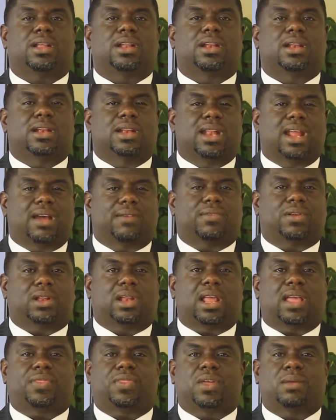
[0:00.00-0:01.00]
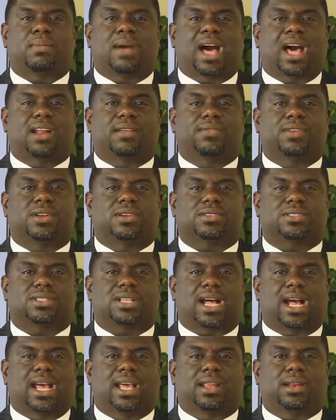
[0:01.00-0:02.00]
Never let them out of your
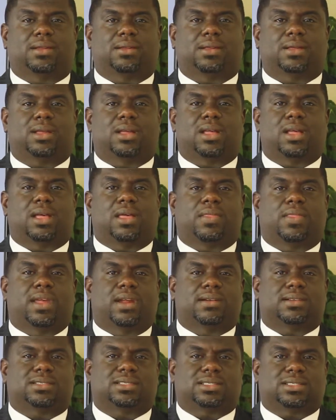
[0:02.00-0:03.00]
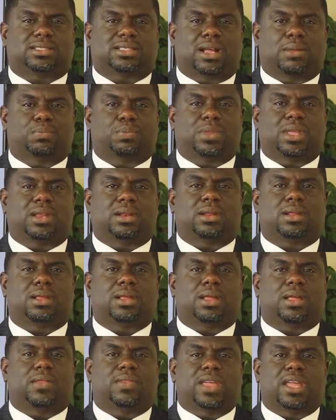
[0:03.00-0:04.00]
sight. There's something
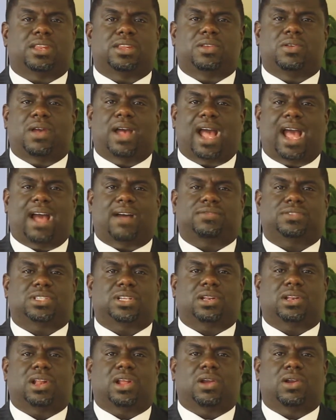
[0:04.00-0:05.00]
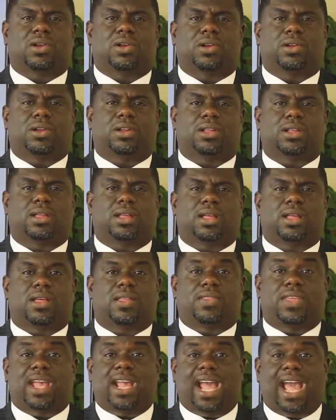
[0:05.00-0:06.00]
that you have to learn.
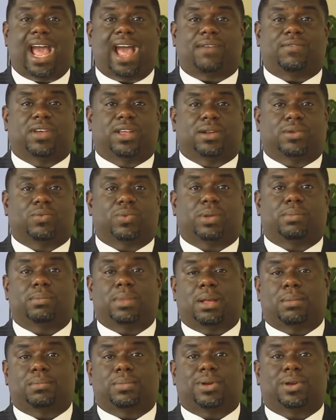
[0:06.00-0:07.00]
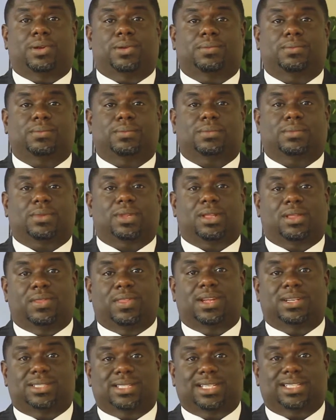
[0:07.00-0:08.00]
They have it. Remember,
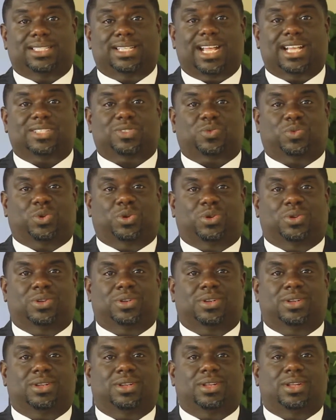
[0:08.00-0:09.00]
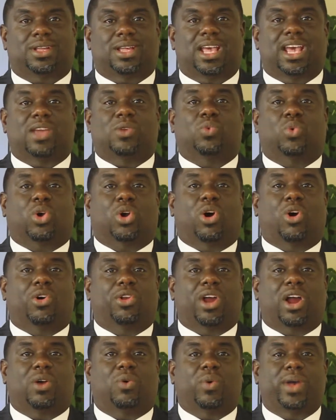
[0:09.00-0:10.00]
they're successful, and we're on
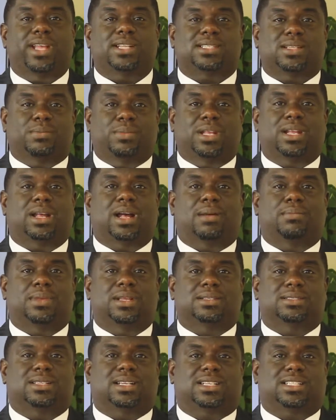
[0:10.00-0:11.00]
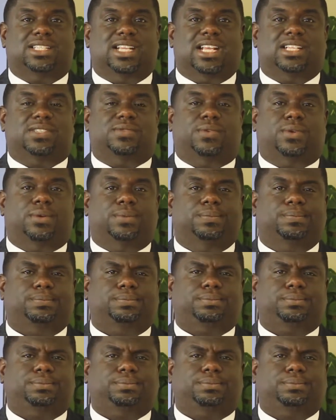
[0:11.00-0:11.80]
our way to becoming successful.